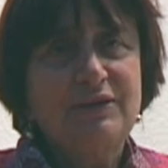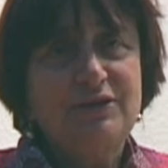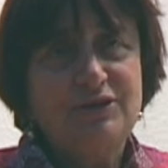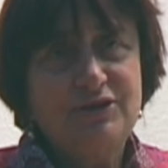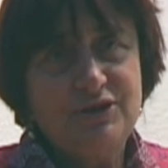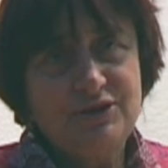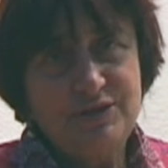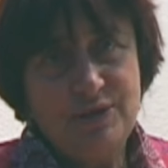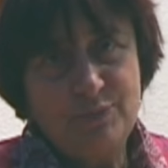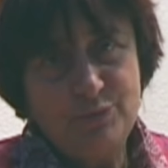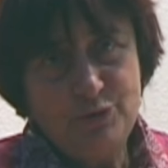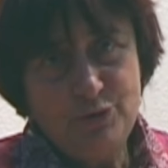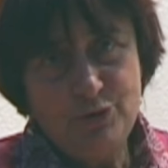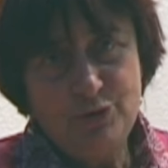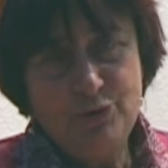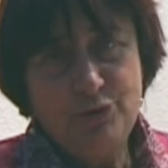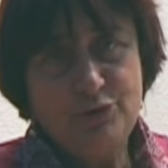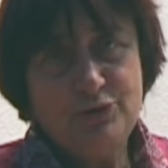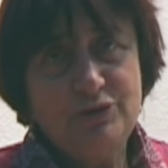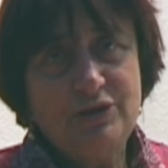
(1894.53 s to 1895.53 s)
she's
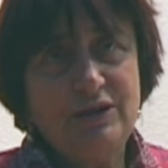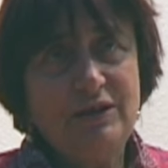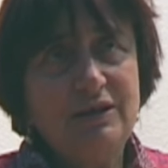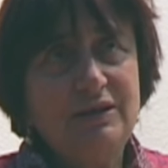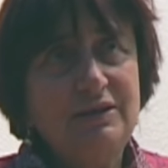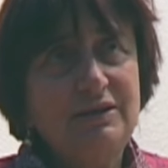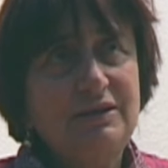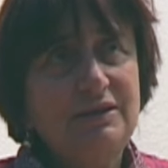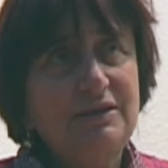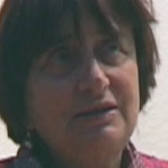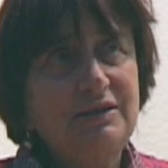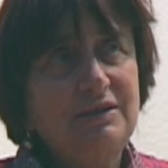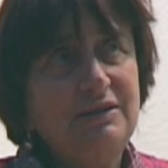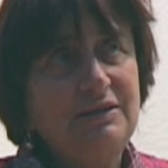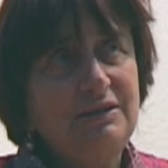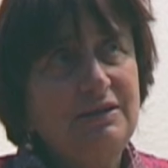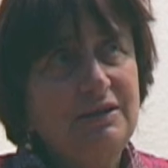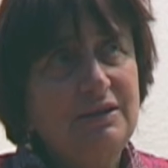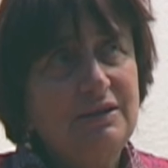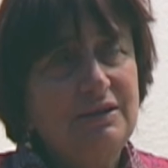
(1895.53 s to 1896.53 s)
amused, and,
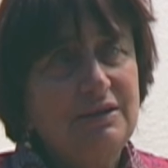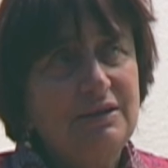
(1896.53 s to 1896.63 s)
and